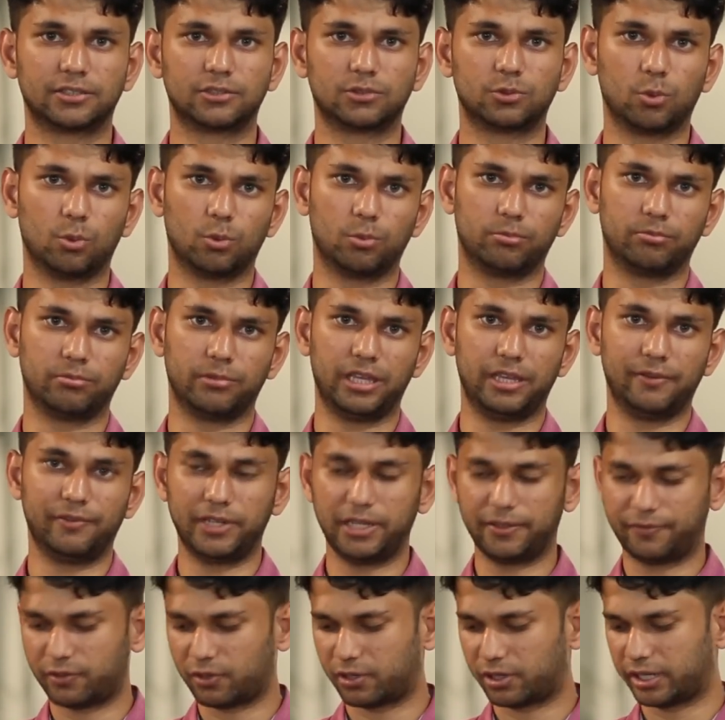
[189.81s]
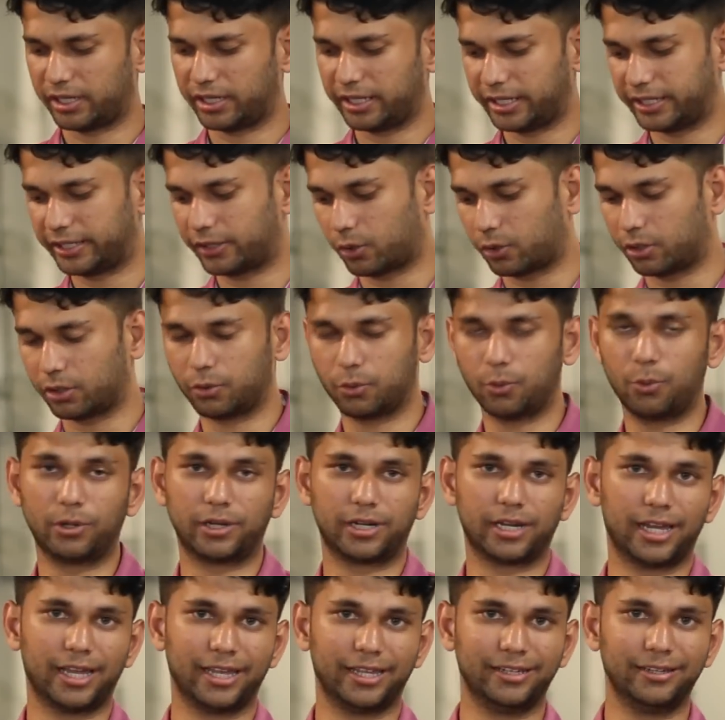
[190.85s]
So even if you're running it on a
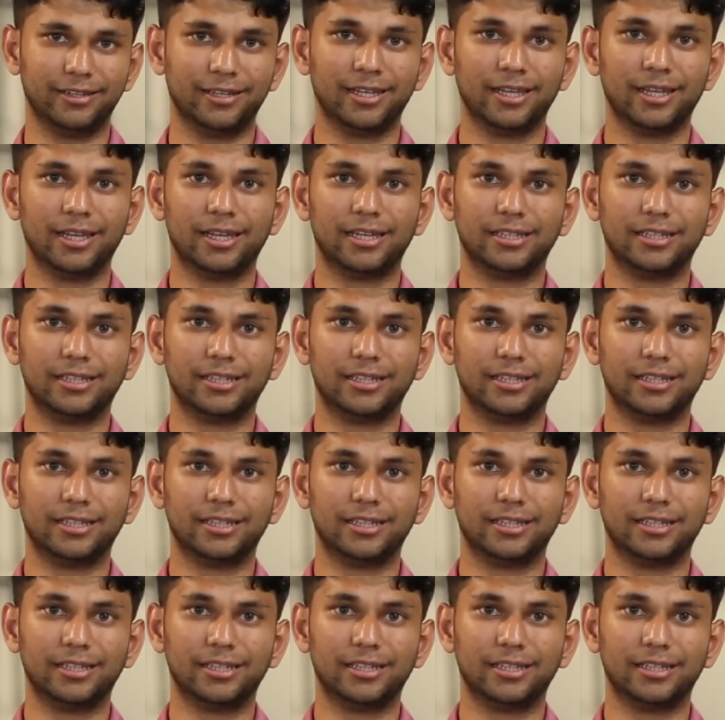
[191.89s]
Note nine,